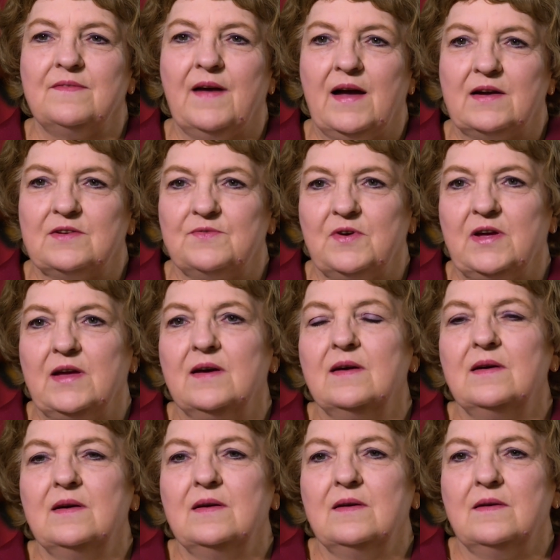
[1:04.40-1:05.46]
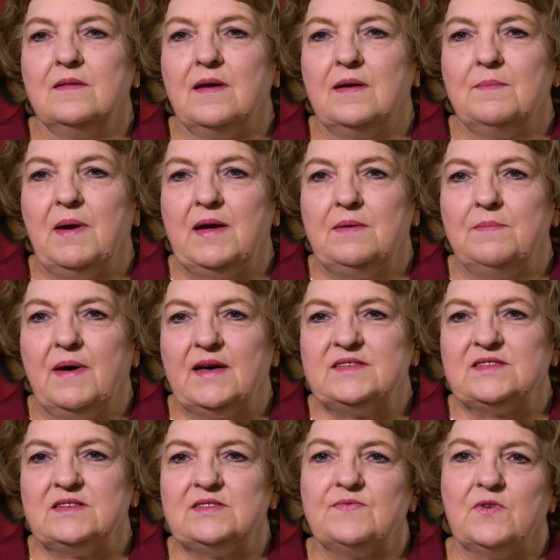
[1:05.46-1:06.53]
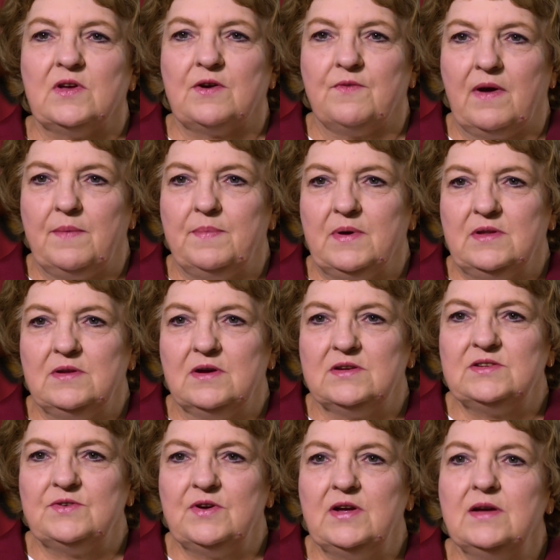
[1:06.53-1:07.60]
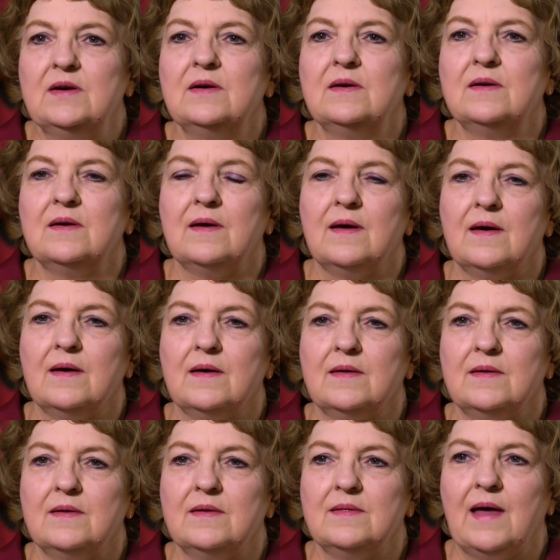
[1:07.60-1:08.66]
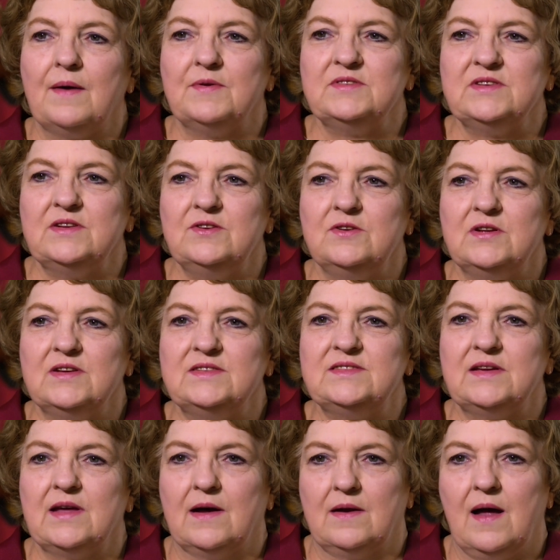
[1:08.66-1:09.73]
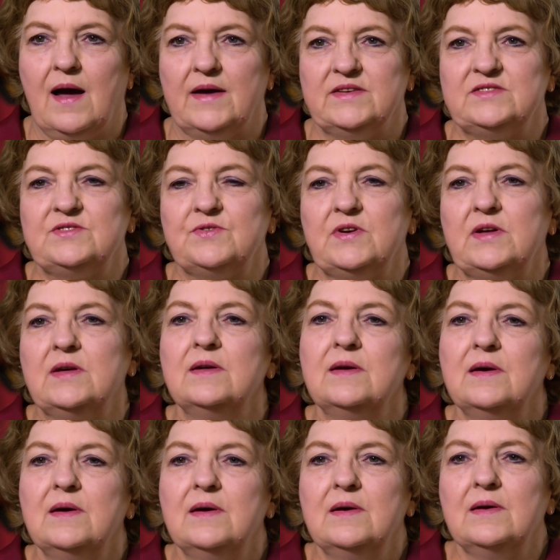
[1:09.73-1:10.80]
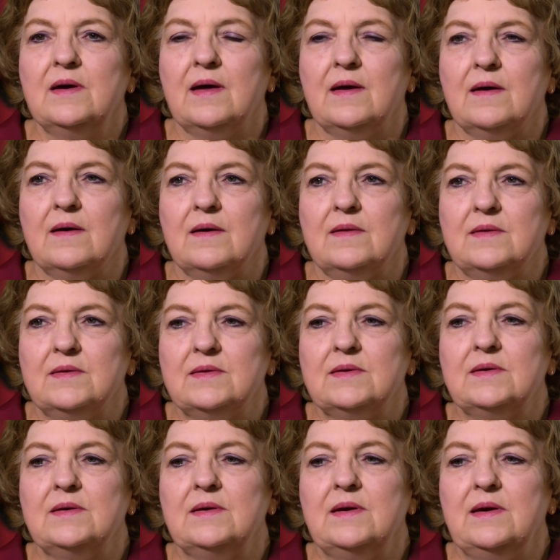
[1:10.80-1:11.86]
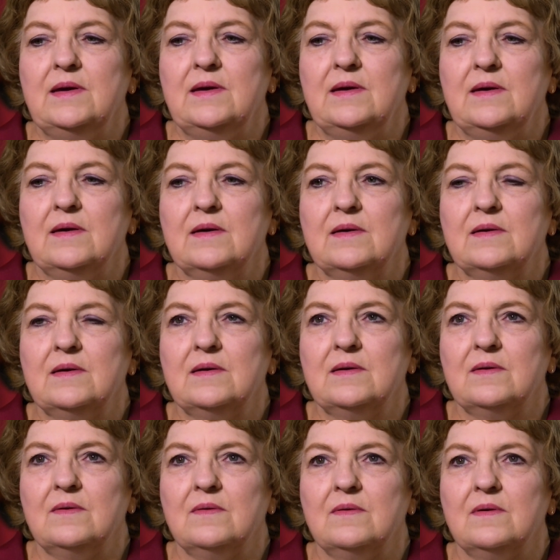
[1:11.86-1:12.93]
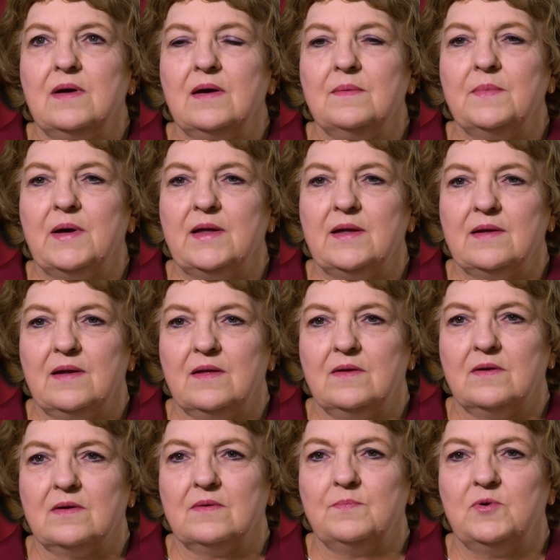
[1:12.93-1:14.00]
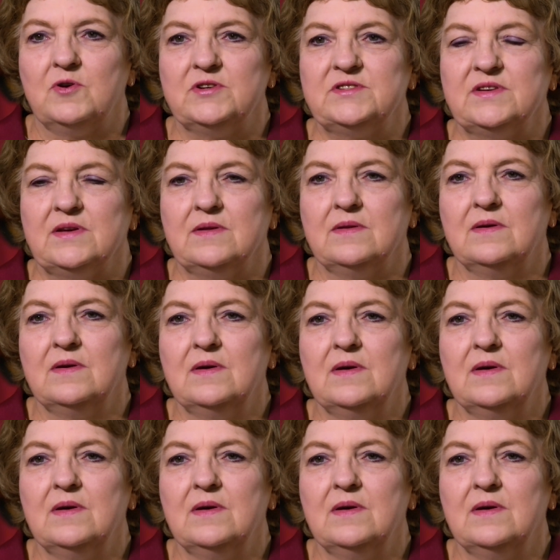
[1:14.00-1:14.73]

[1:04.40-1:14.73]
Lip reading: factory, they made baskets for the grape industry, and that was in Union City on High Street. And him and another person